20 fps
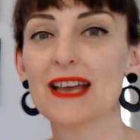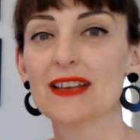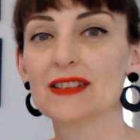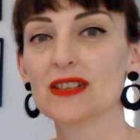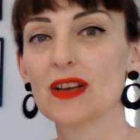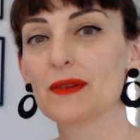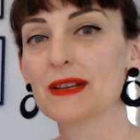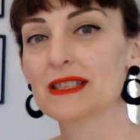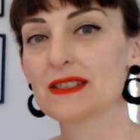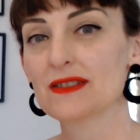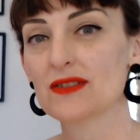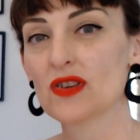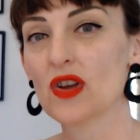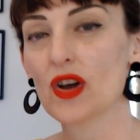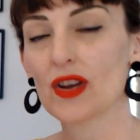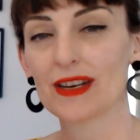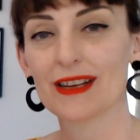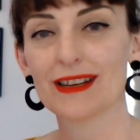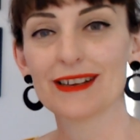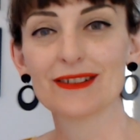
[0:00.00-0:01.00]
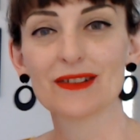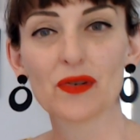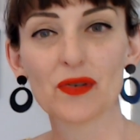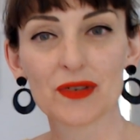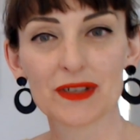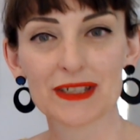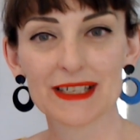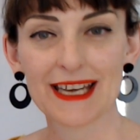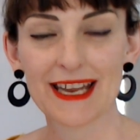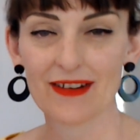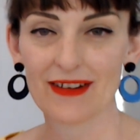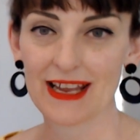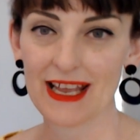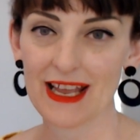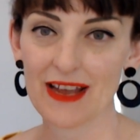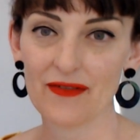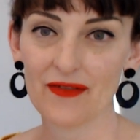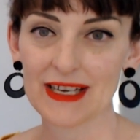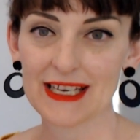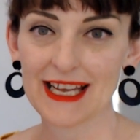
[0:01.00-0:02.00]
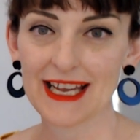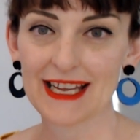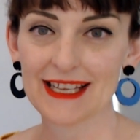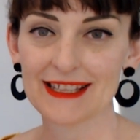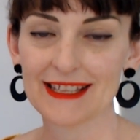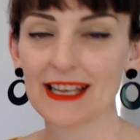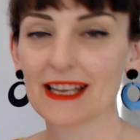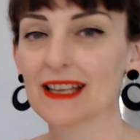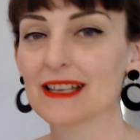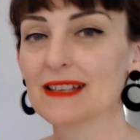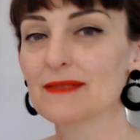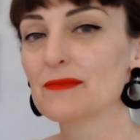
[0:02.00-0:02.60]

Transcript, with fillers: So it's not an ordinary everyday thing,